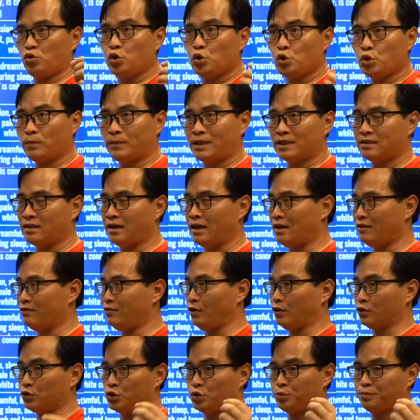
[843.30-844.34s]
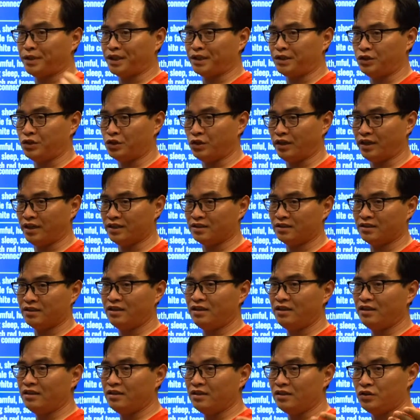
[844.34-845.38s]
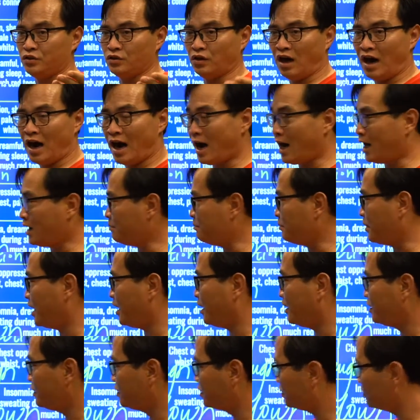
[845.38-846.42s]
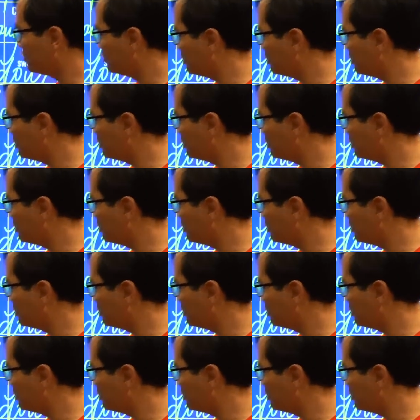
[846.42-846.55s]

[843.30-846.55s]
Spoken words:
too much love or too much joy, your heartbeat,